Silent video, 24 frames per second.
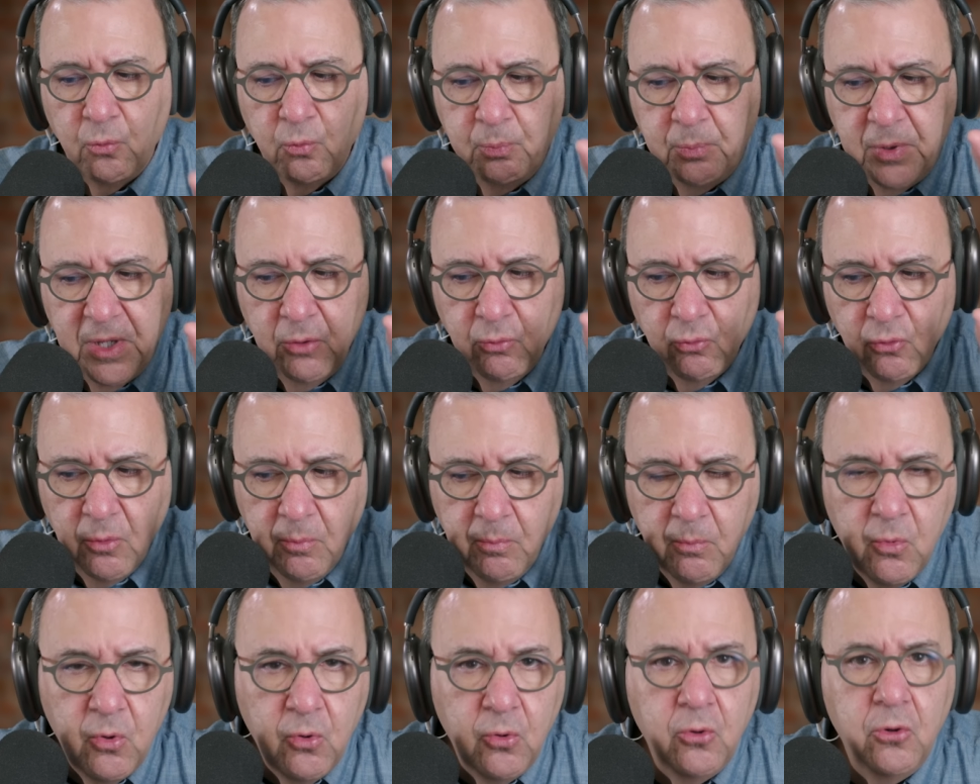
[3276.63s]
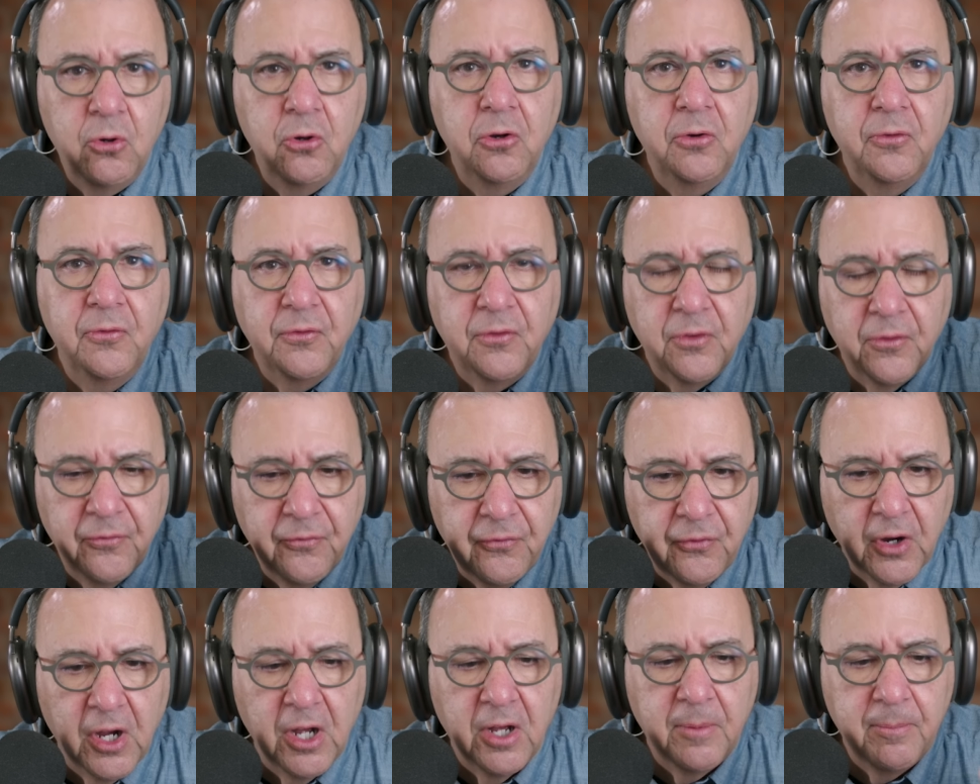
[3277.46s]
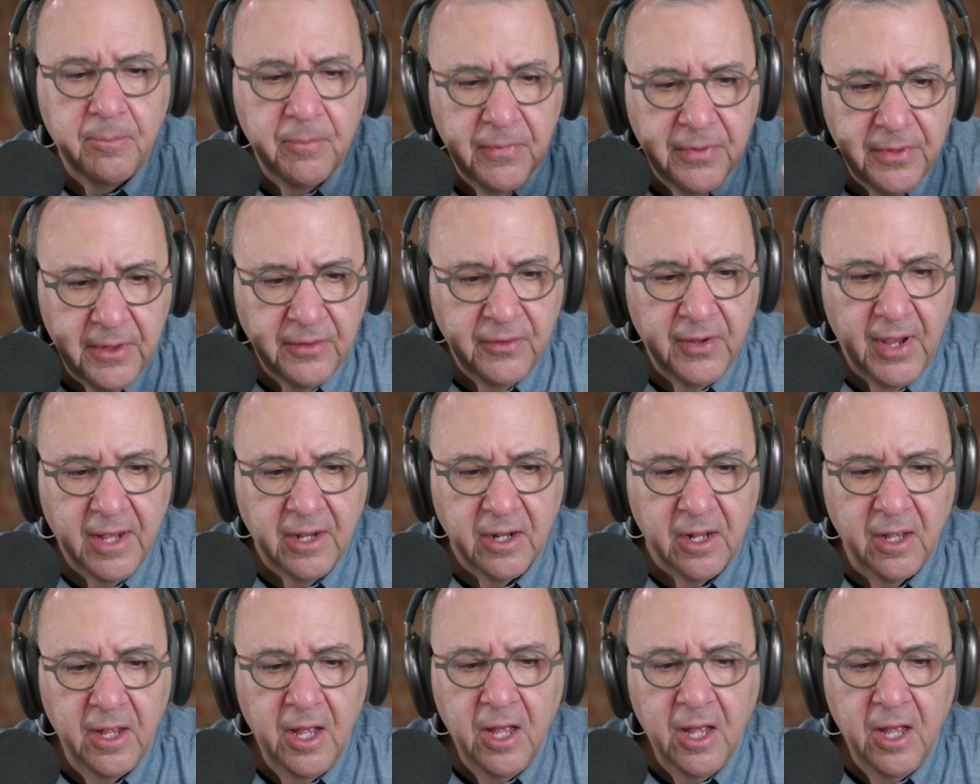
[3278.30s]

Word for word: be removed from the data